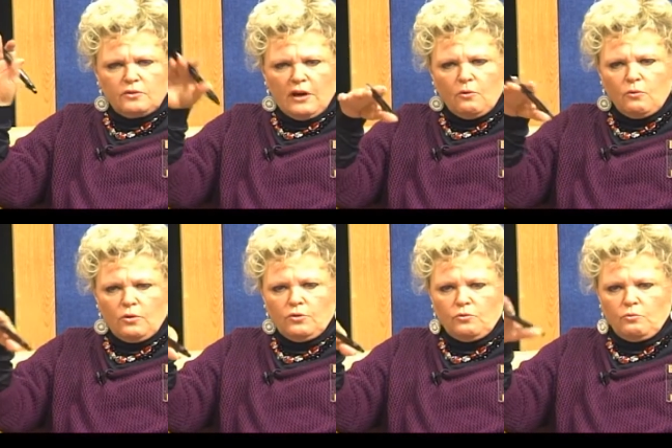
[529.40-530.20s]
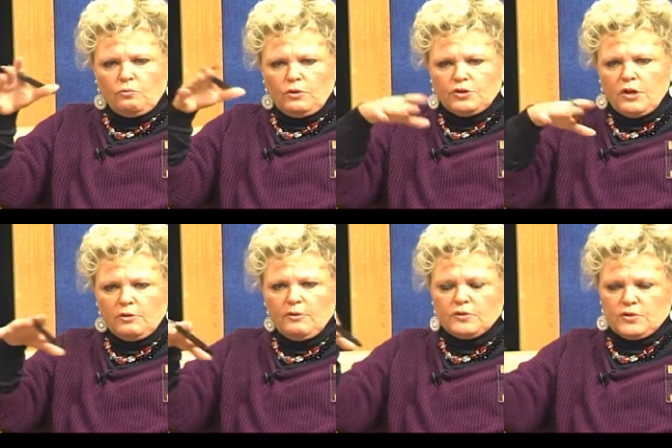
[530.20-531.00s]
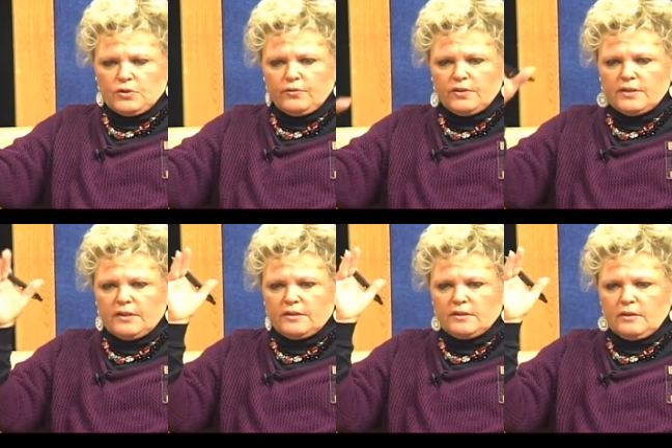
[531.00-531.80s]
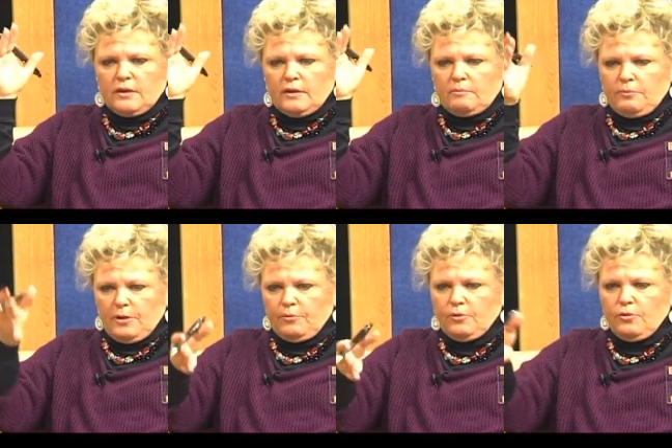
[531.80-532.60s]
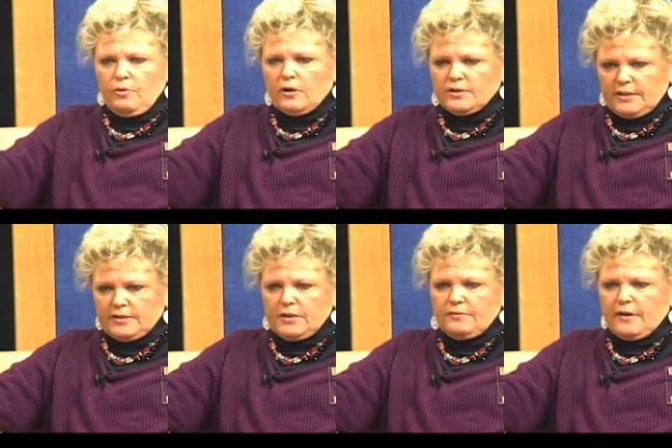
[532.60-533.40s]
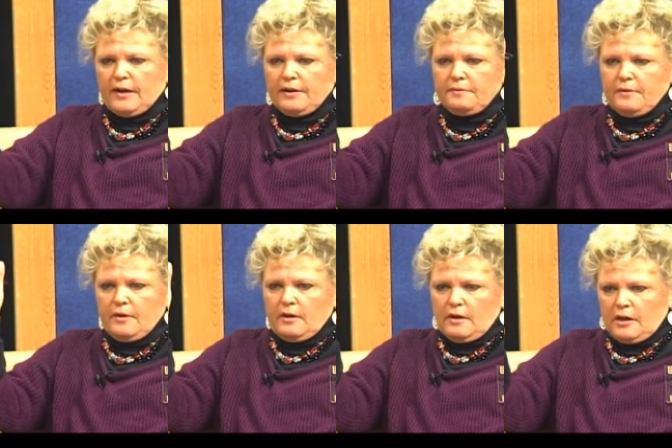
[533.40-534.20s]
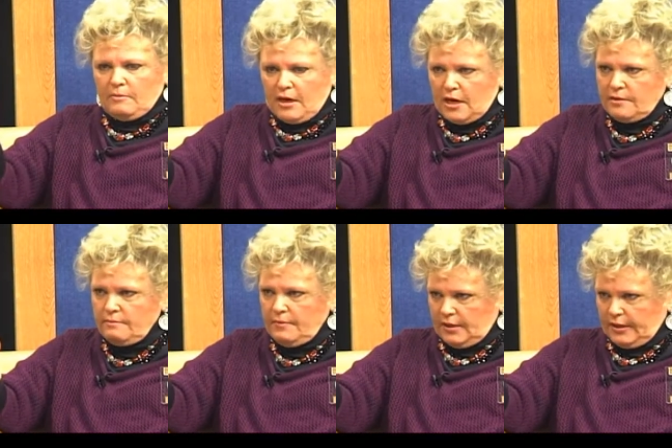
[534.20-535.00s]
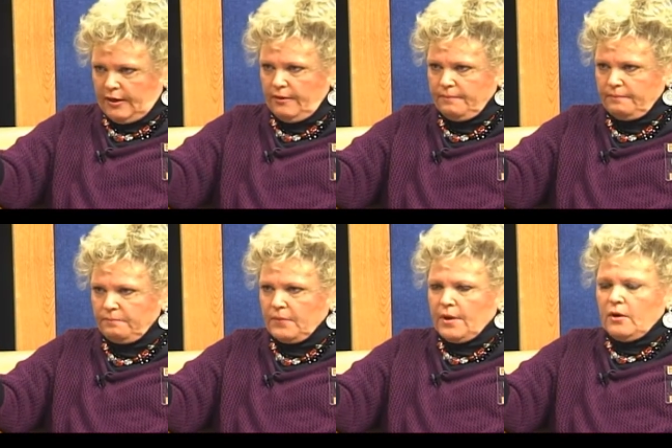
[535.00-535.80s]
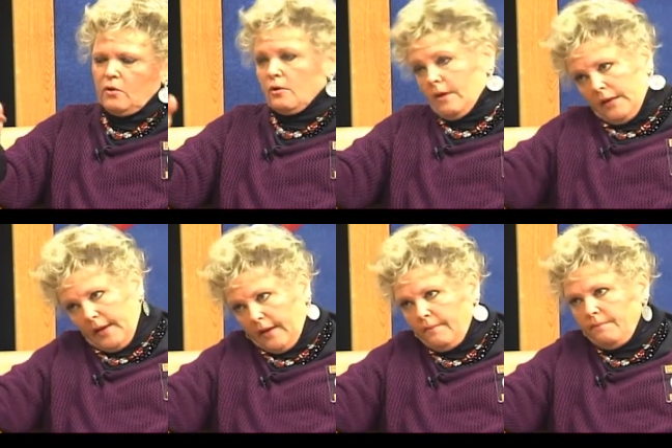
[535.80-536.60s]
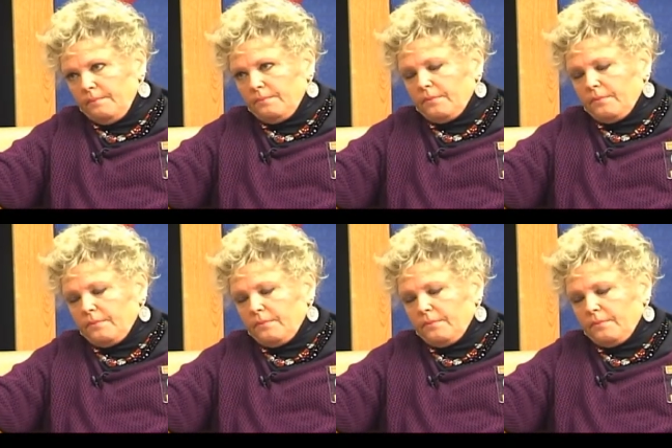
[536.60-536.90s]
Now, when we talk about services and people who are 65 on Medicare or Medicaid,